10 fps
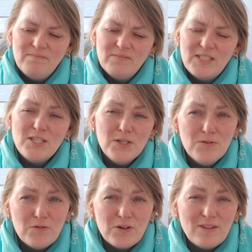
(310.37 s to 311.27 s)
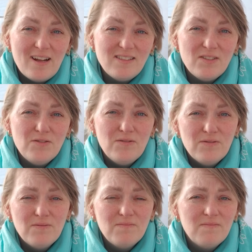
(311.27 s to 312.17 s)
stay tuned for lots
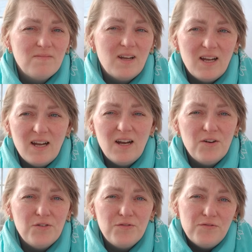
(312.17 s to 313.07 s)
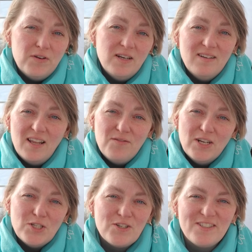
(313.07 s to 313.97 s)
of fun
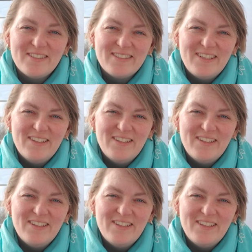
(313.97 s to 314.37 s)
adventures